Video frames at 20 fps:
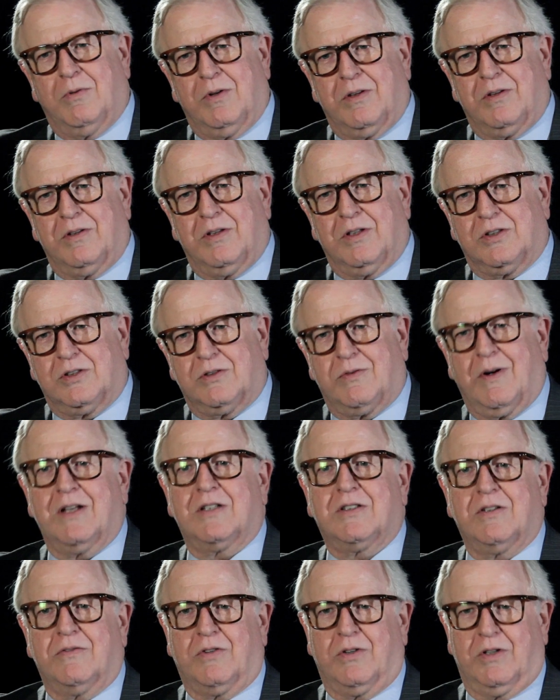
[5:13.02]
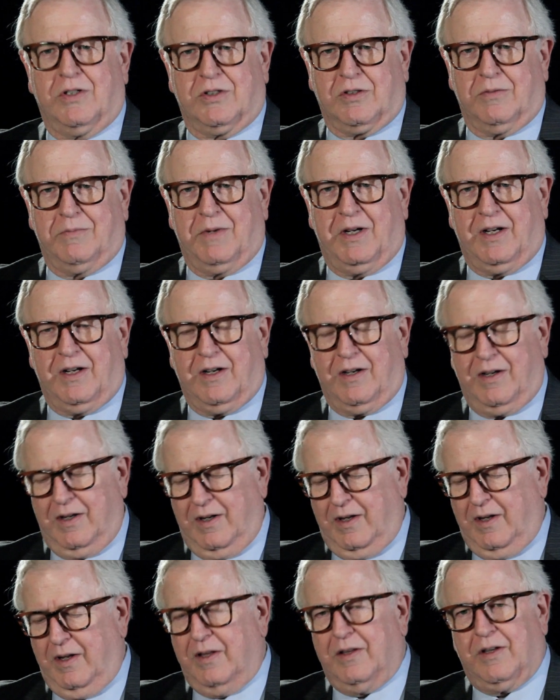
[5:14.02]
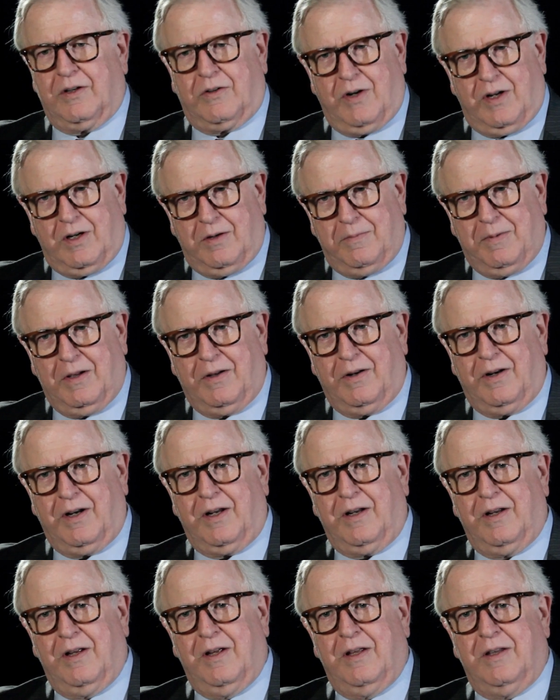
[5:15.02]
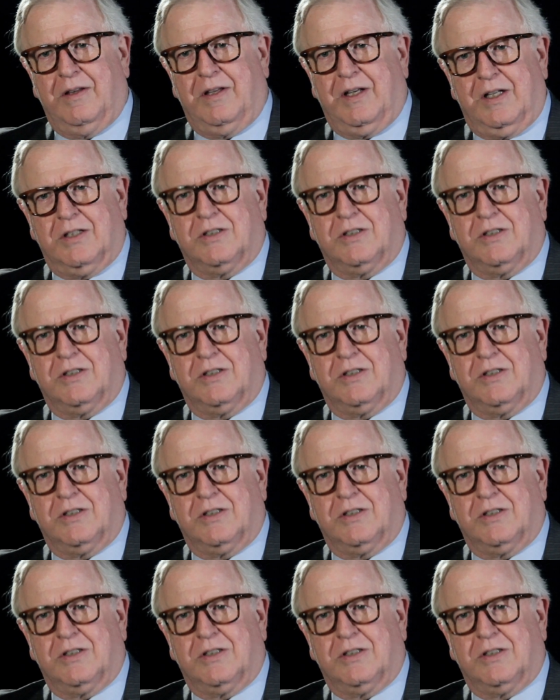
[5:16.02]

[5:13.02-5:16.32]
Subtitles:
with the strengths of traditional media, the credibility, the